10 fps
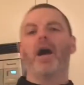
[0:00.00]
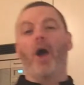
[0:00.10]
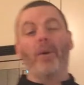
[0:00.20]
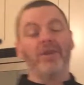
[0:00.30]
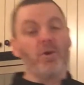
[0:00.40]

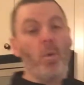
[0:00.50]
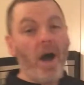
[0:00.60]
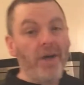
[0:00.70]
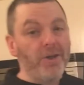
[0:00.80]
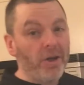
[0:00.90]
All right, so
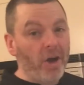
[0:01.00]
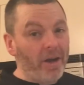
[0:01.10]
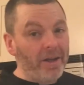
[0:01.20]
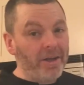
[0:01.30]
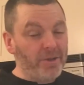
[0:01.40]
while your
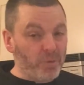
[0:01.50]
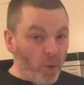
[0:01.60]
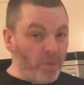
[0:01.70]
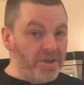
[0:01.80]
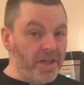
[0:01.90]
garlic is
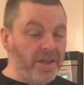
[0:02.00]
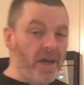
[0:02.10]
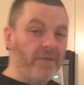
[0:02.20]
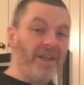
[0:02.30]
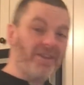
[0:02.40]
roasting in
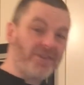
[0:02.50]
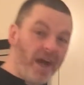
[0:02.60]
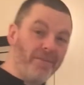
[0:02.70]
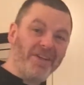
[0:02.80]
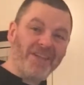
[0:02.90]
the oven, it's
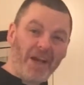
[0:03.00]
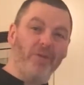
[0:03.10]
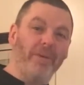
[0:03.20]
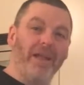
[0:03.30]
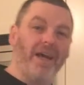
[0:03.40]
time to
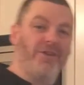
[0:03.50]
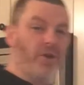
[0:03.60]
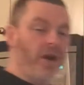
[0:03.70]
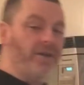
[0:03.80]
caramelize your